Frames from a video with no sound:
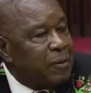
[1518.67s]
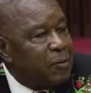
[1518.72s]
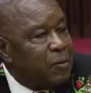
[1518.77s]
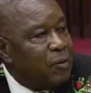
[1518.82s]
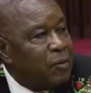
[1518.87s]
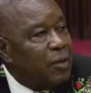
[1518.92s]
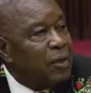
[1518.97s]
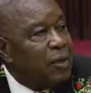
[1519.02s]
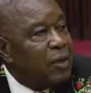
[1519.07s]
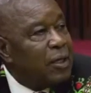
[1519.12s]

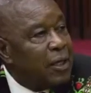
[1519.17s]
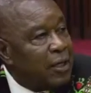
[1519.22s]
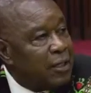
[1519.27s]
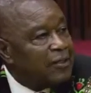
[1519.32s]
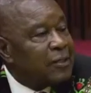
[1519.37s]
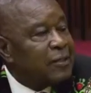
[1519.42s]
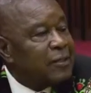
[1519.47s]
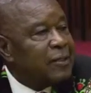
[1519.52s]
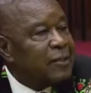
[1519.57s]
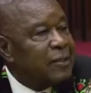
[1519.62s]
We
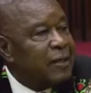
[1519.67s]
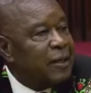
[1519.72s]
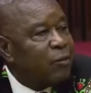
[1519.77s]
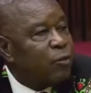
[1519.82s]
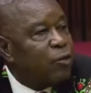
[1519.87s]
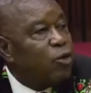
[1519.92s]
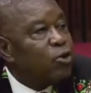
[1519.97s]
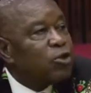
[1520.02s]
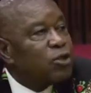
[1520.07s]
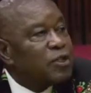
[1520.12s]
had a
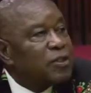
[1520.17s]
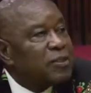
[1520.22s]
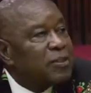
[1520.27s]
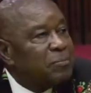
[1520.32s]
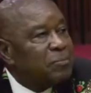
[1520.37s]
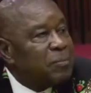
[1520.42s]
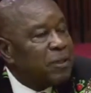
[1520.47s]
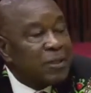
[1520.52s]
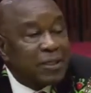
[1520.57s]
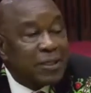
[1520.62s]
cause,
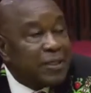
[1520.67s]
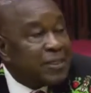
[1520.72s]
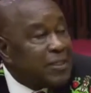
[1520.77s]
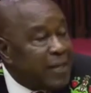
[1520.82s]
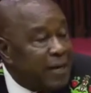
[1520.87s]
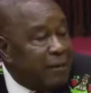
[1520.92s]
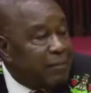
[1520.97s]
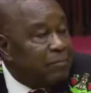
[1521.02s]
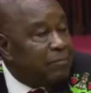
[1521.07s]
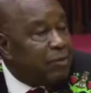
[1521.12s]
but this
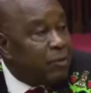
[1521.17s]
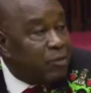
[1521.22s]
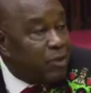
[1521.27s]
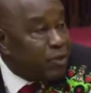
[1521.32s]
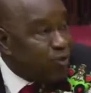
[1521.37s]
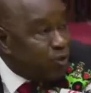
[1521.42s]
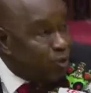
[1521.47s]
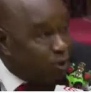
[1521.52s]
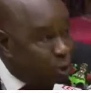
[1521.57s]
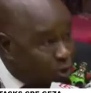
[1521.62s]
time there was
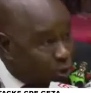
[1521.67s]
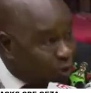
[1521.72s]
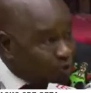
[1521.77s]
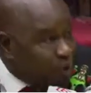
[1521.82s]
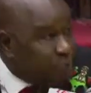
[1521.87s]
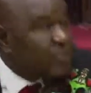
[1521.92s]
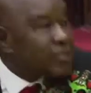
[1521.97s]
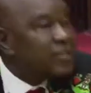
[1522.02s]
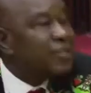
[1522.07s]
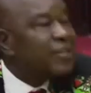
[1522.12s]
no cause.